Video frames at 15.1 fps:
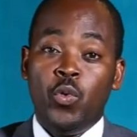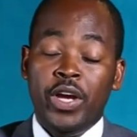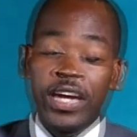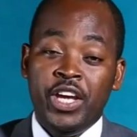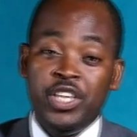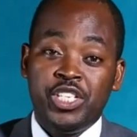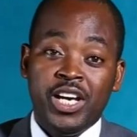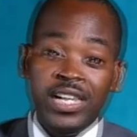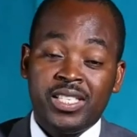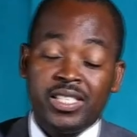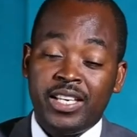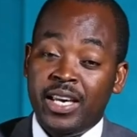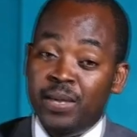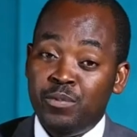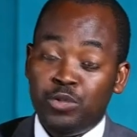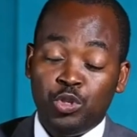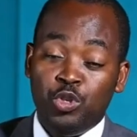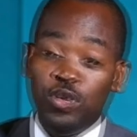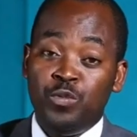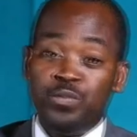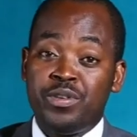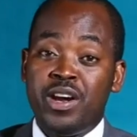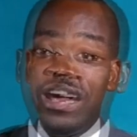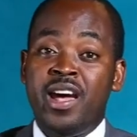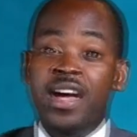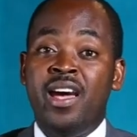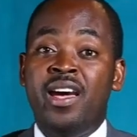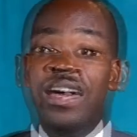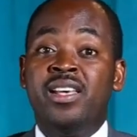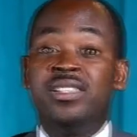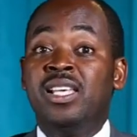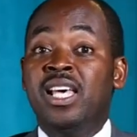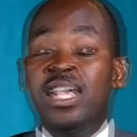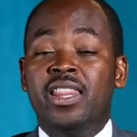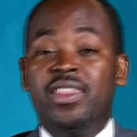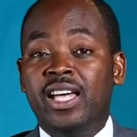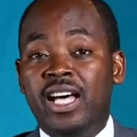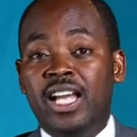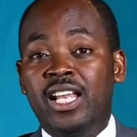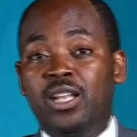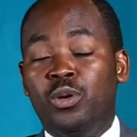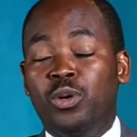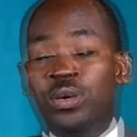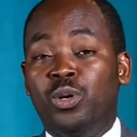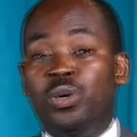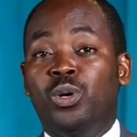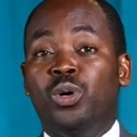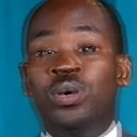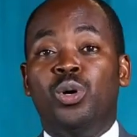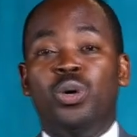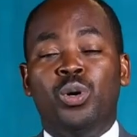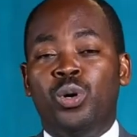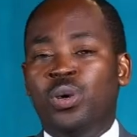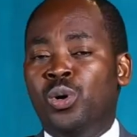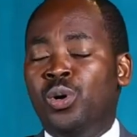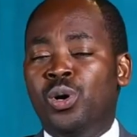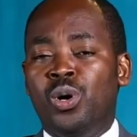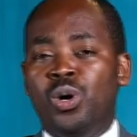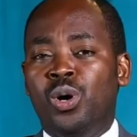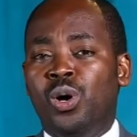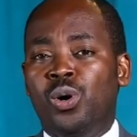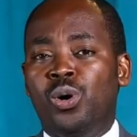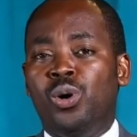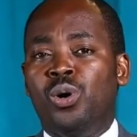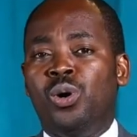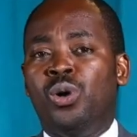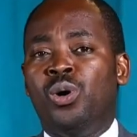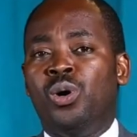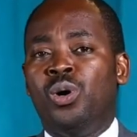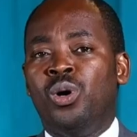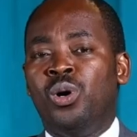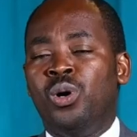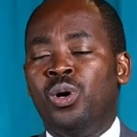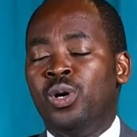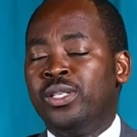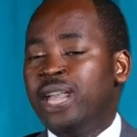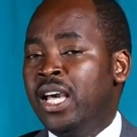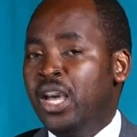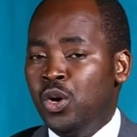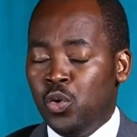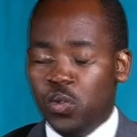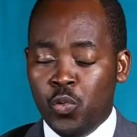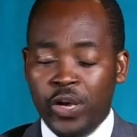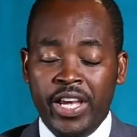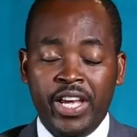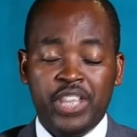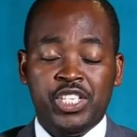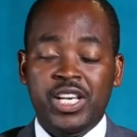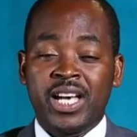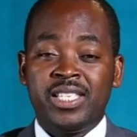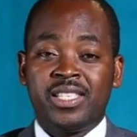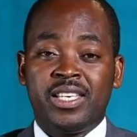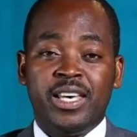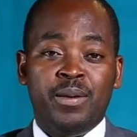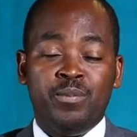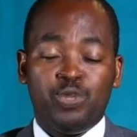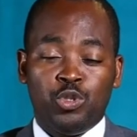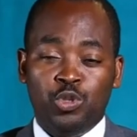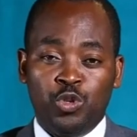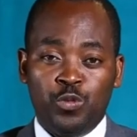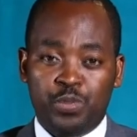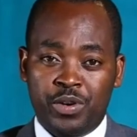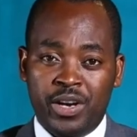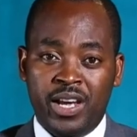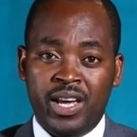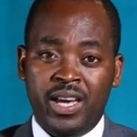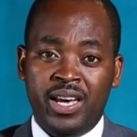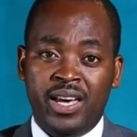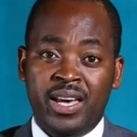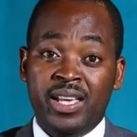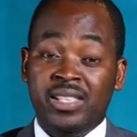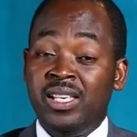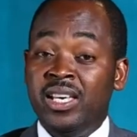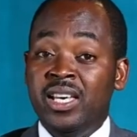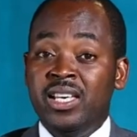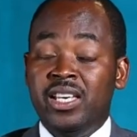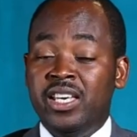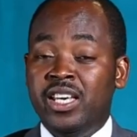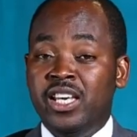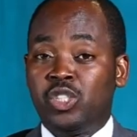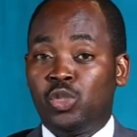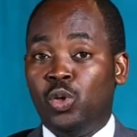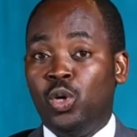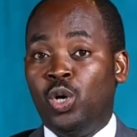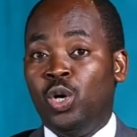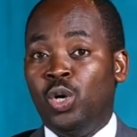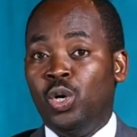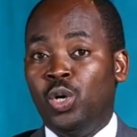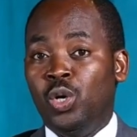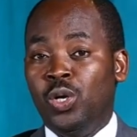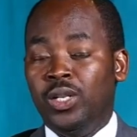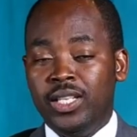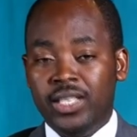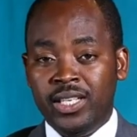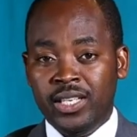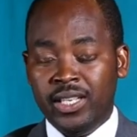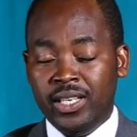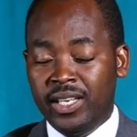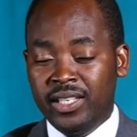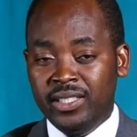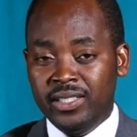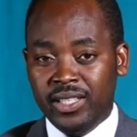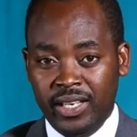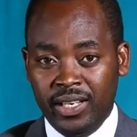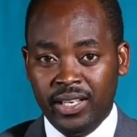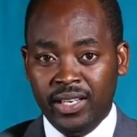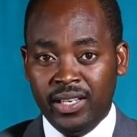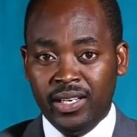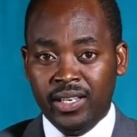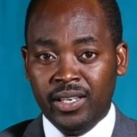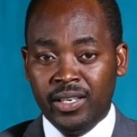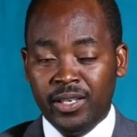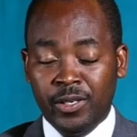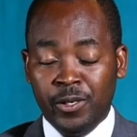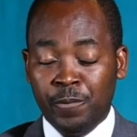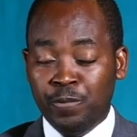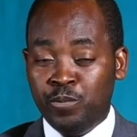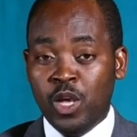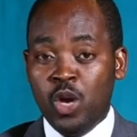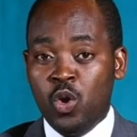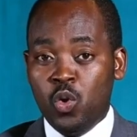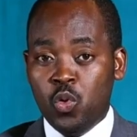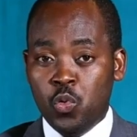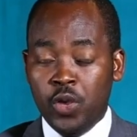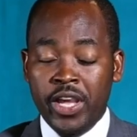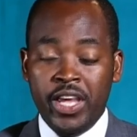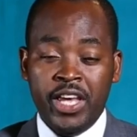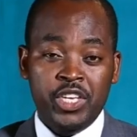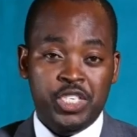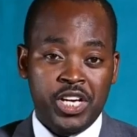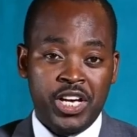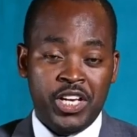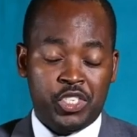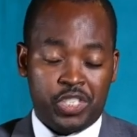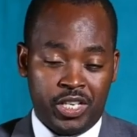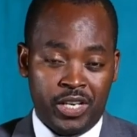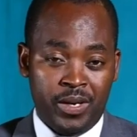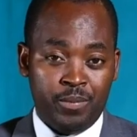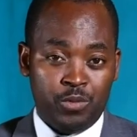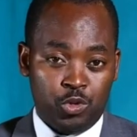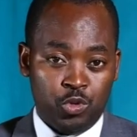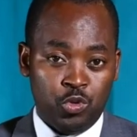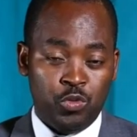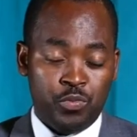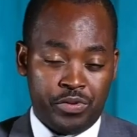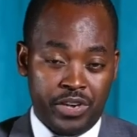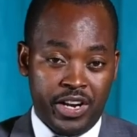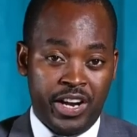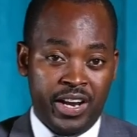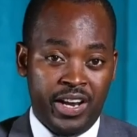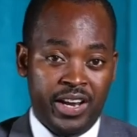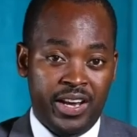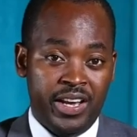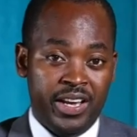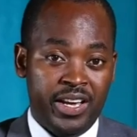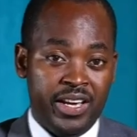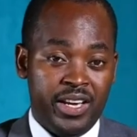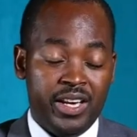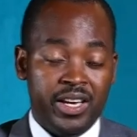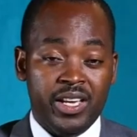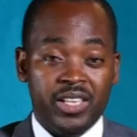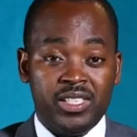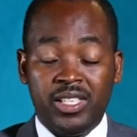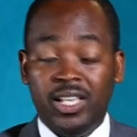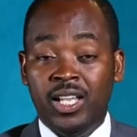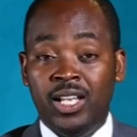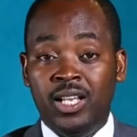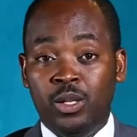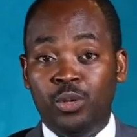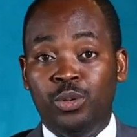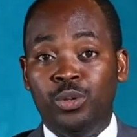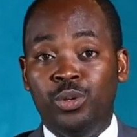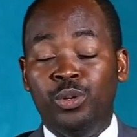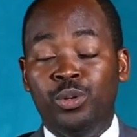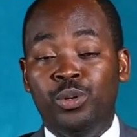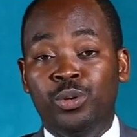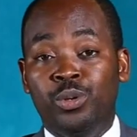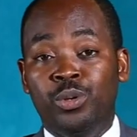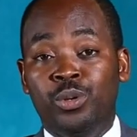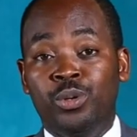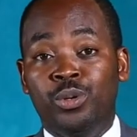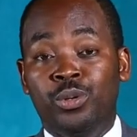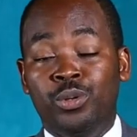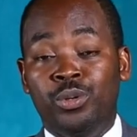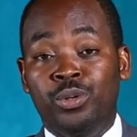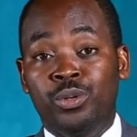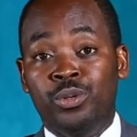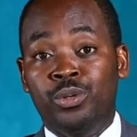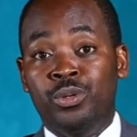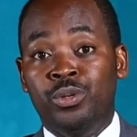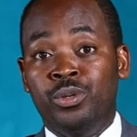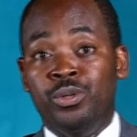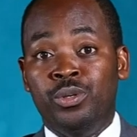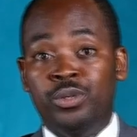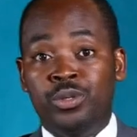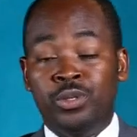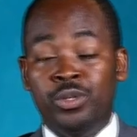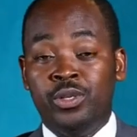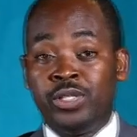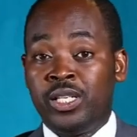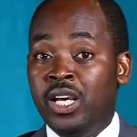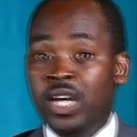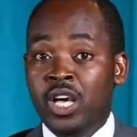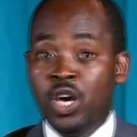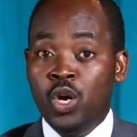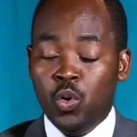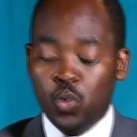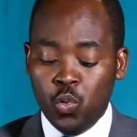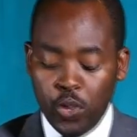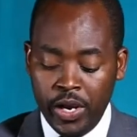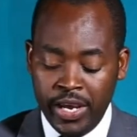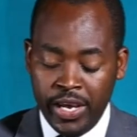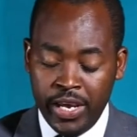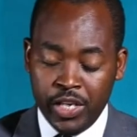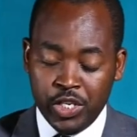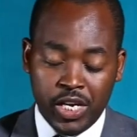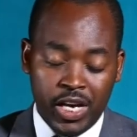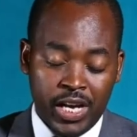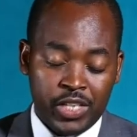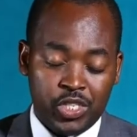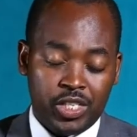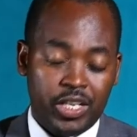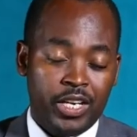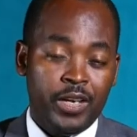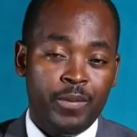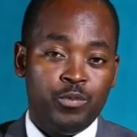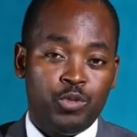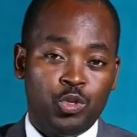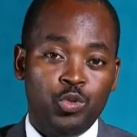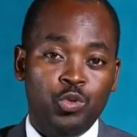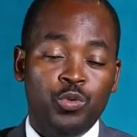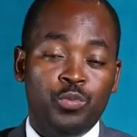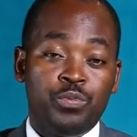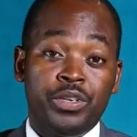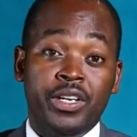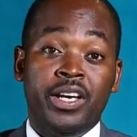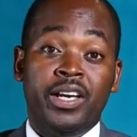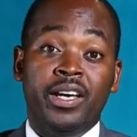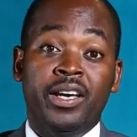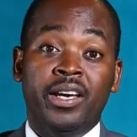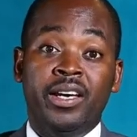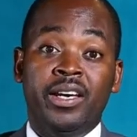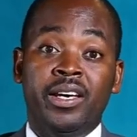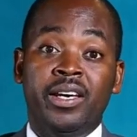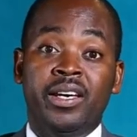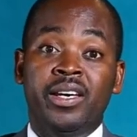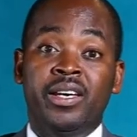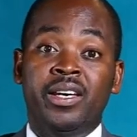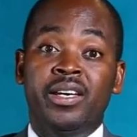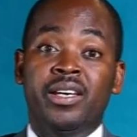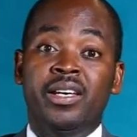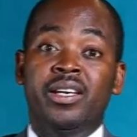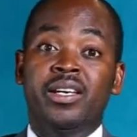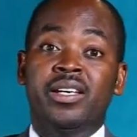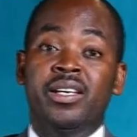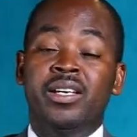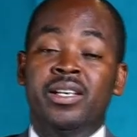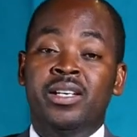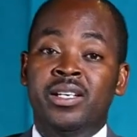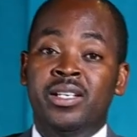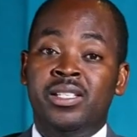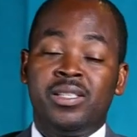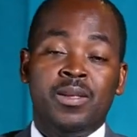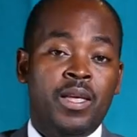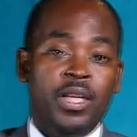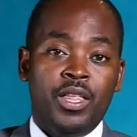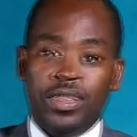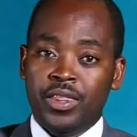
We just came to praise the Lord. We just came to praise his holy name. We just came to praise the Lord. We just came to praise